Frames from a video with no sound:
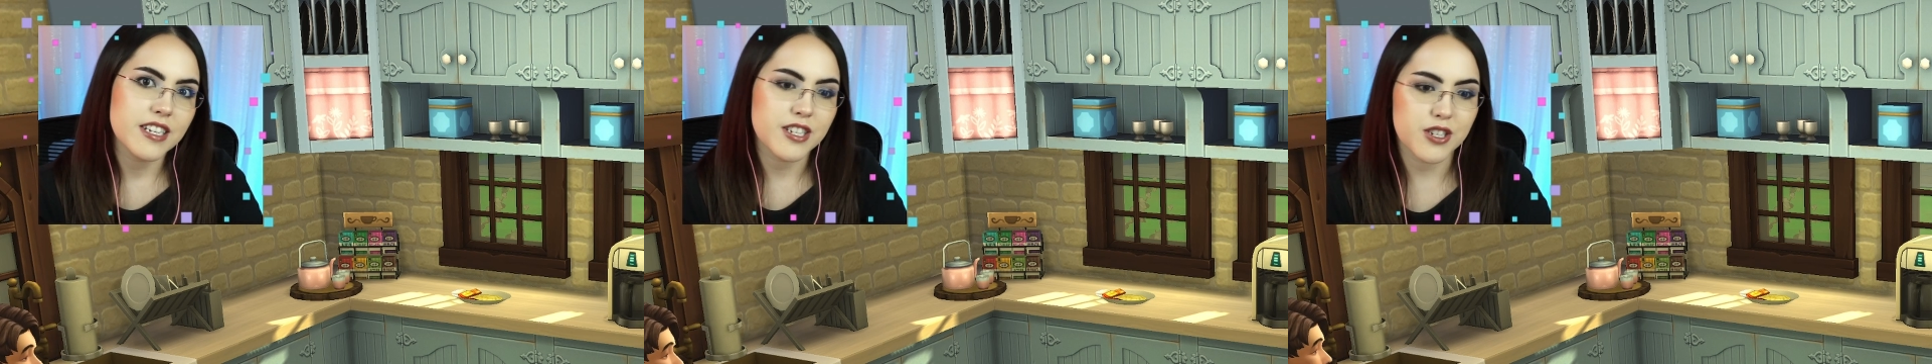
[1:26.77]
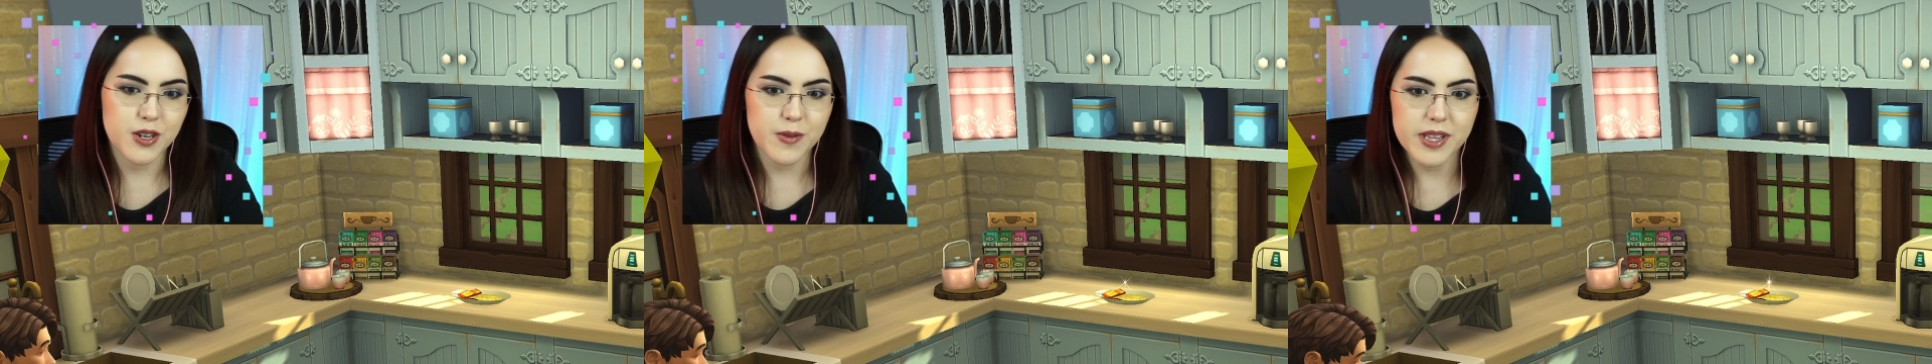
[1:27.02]

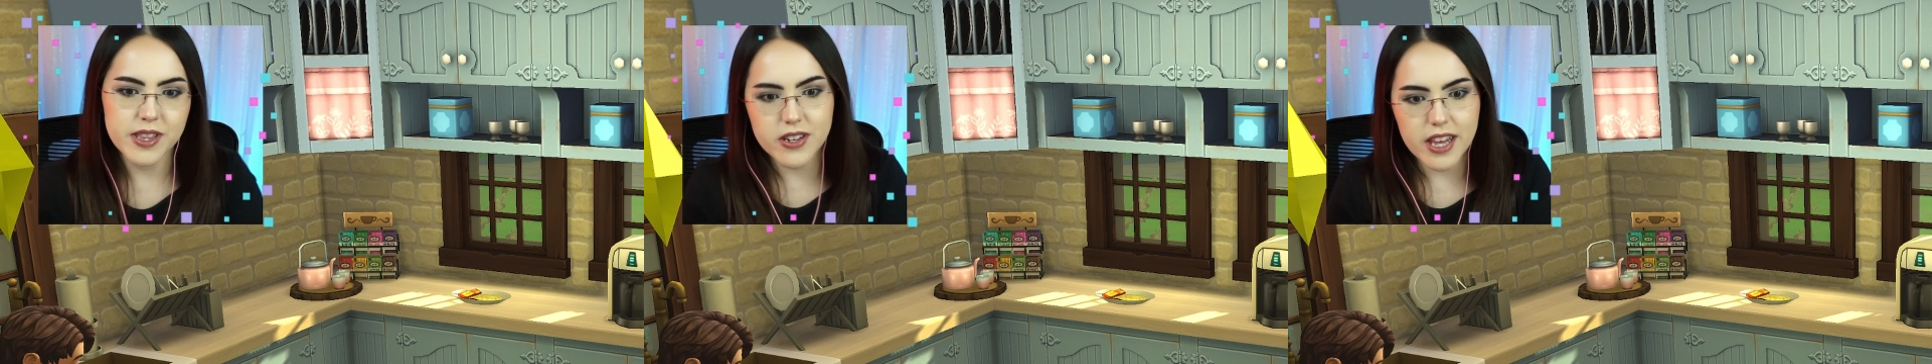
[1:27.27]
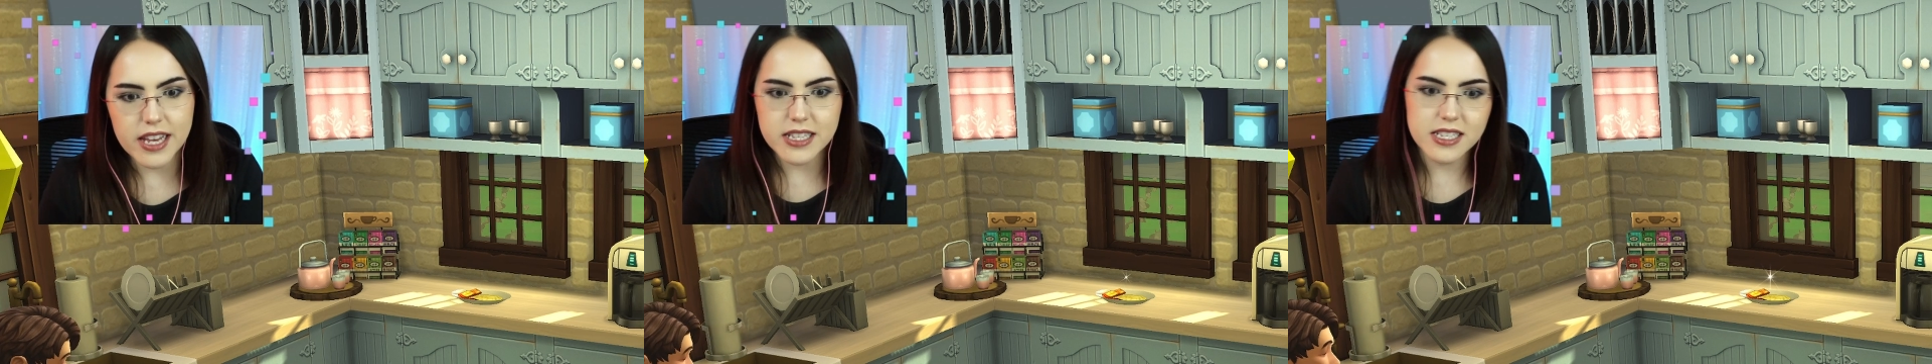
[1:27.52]
determine their
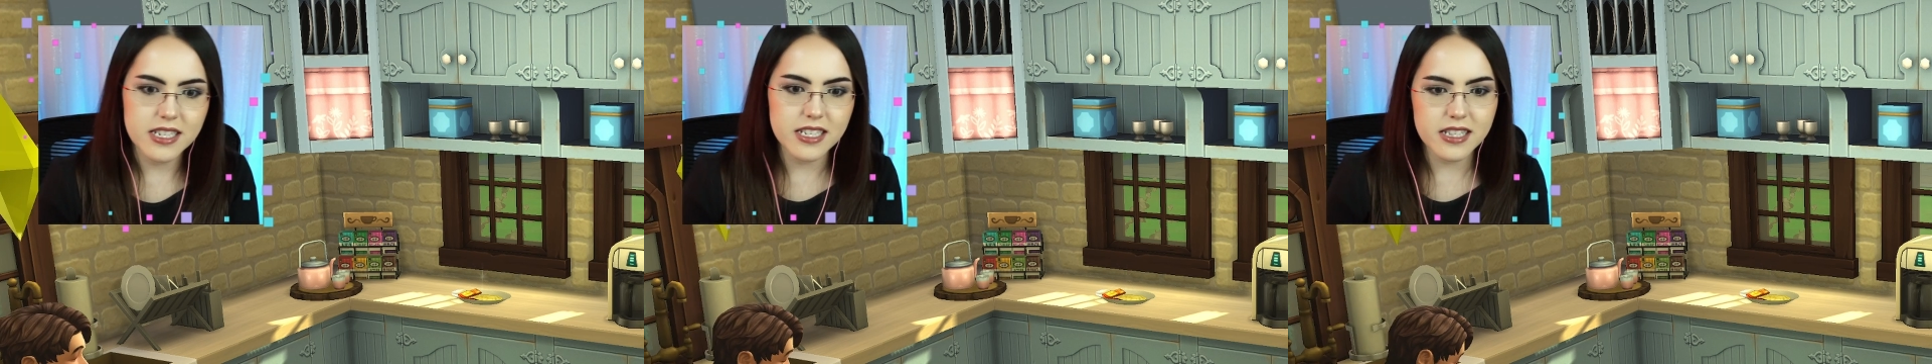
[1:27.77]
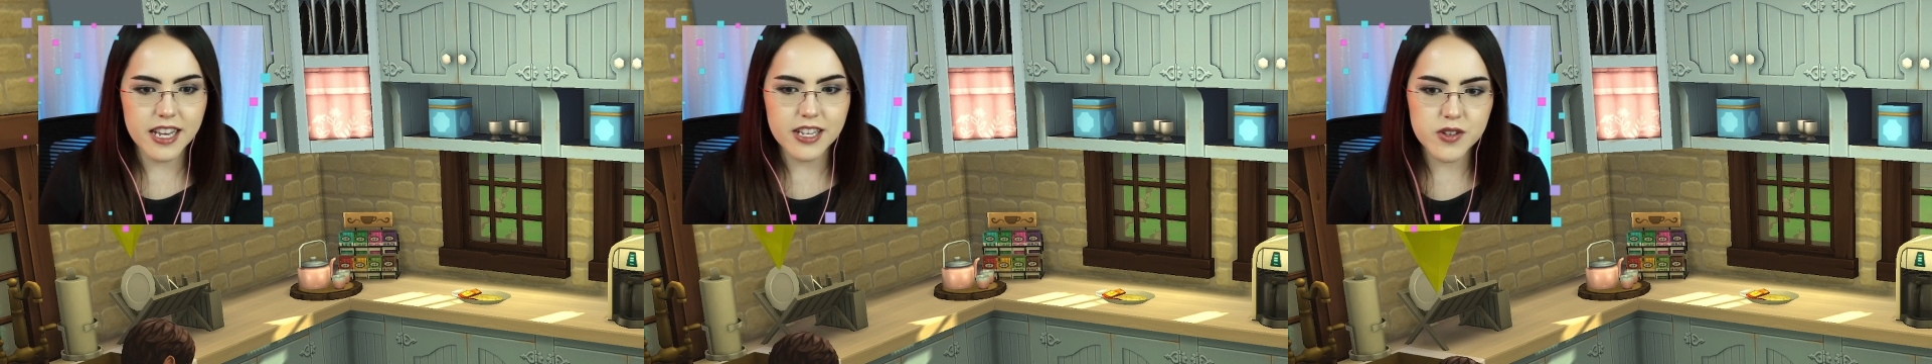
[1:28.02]
likes and
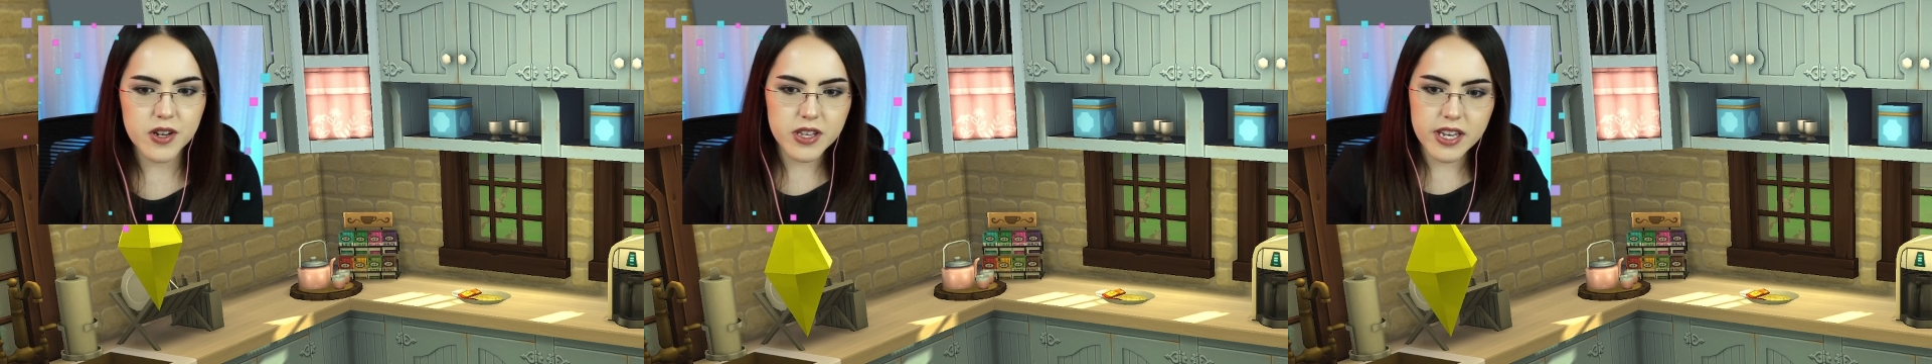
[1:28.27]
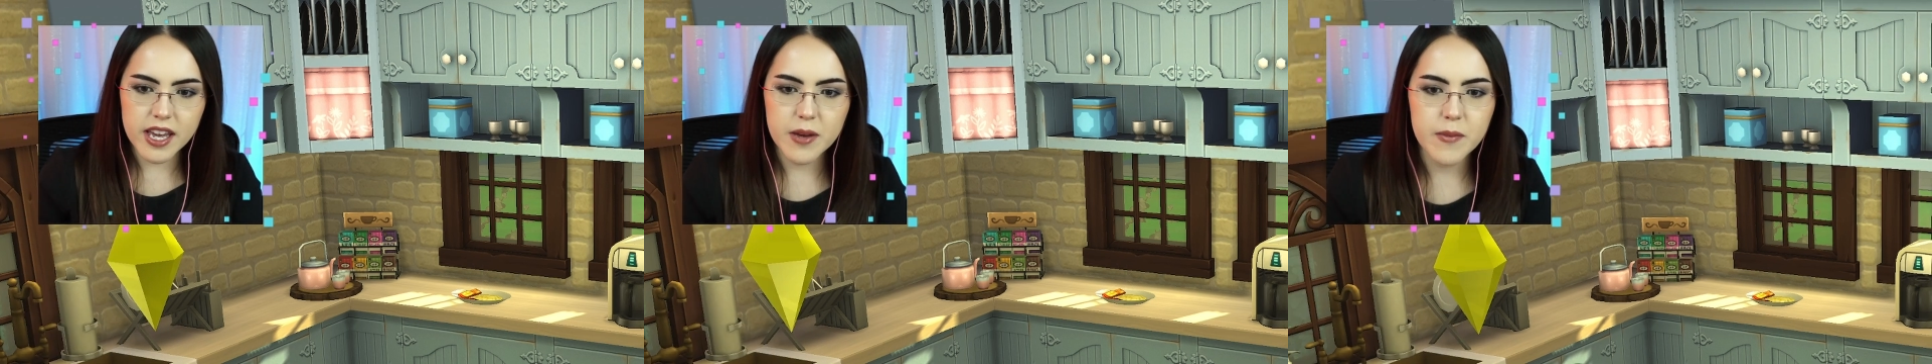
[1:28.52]
dislikes throughout the game.